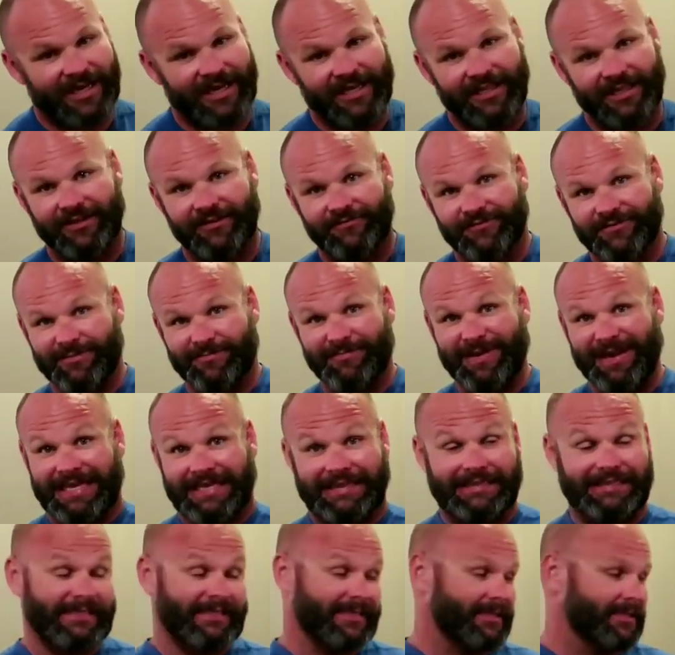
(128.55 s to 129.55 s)
I love to
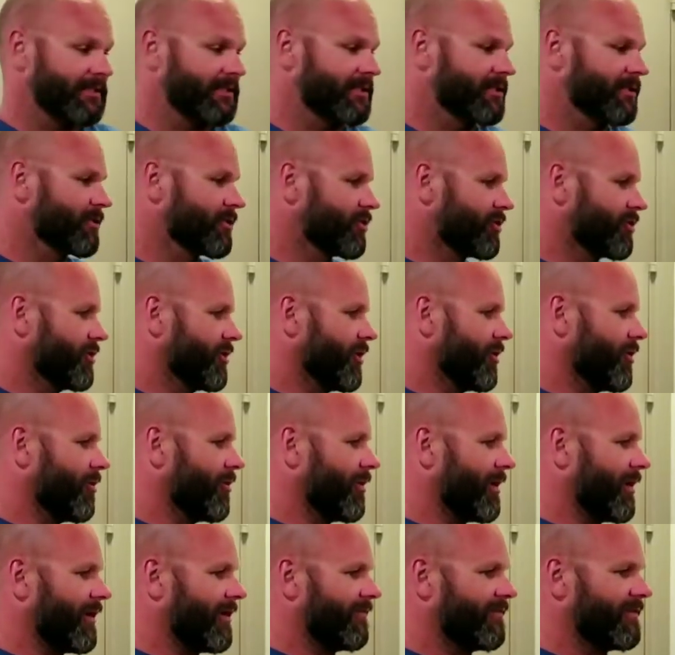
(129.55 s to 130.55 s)
make things.
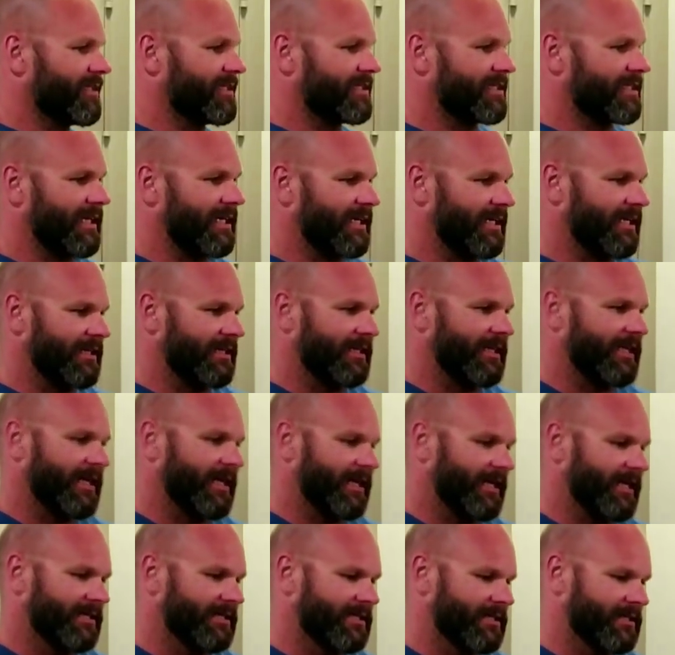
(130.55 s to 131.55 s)
So I've decided
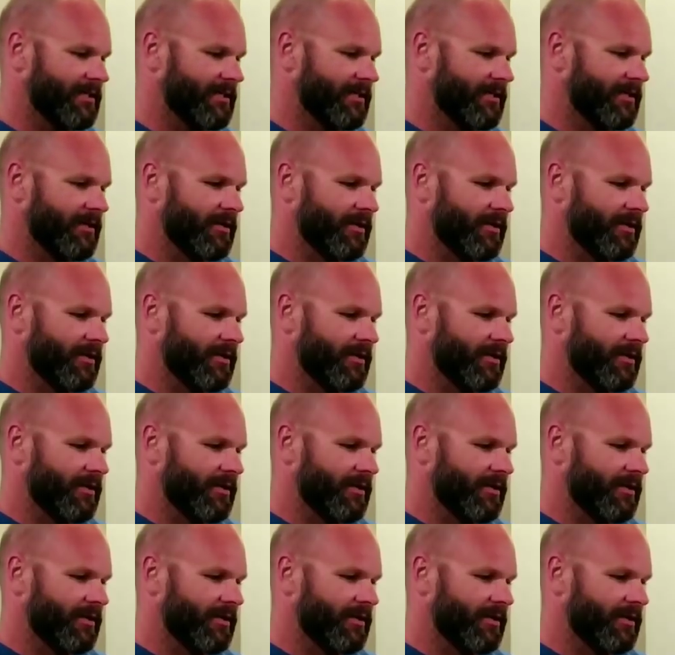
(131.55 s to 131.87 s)
that